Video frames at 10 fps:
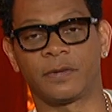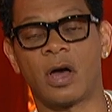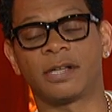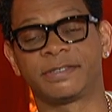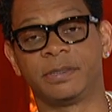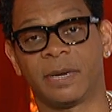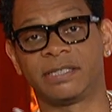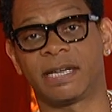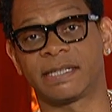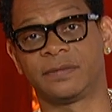lost to my
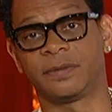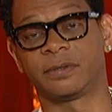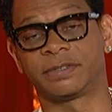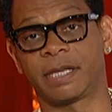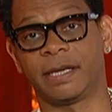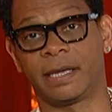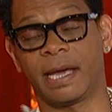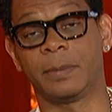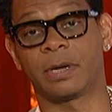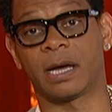Jacksonville State
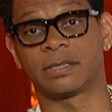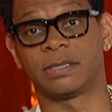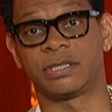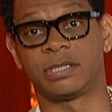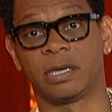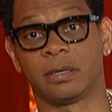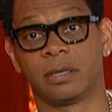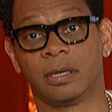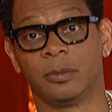Gamecocks this year.